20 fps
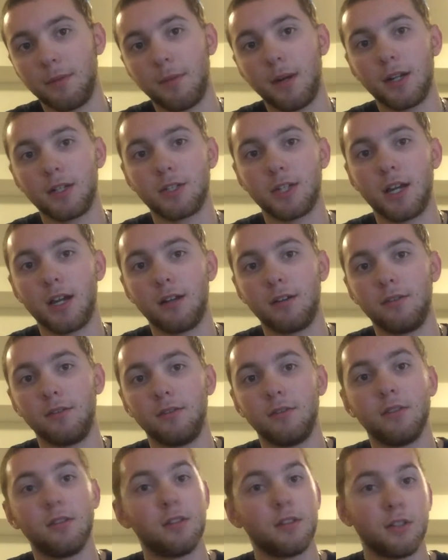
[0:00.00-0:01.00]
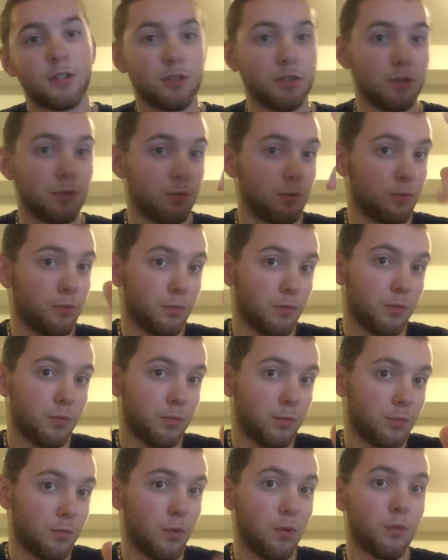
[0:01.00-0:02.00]
to my channel because you
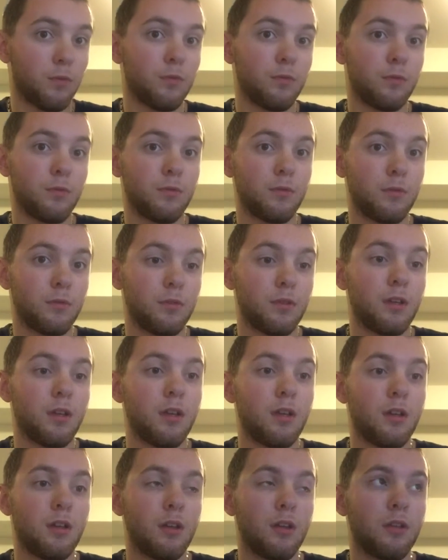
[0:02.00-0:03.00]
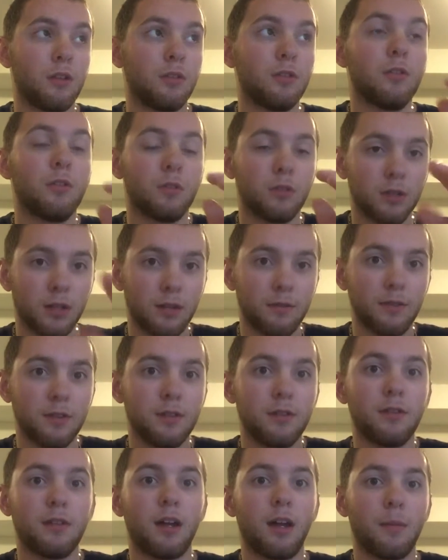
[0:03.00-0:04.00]
won't, you'll love
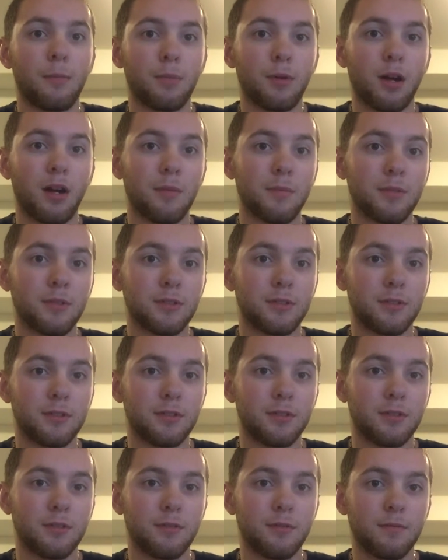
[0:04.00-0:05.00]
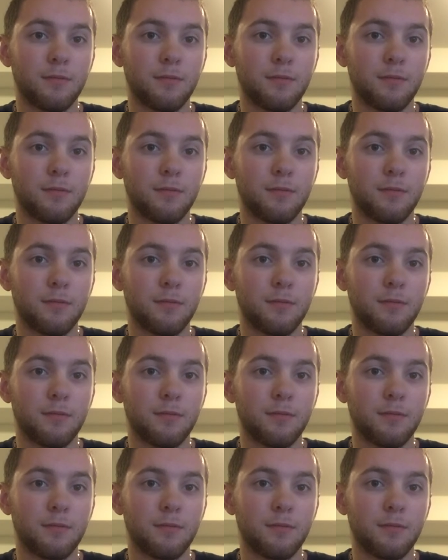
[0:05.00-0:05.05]
it, I promise.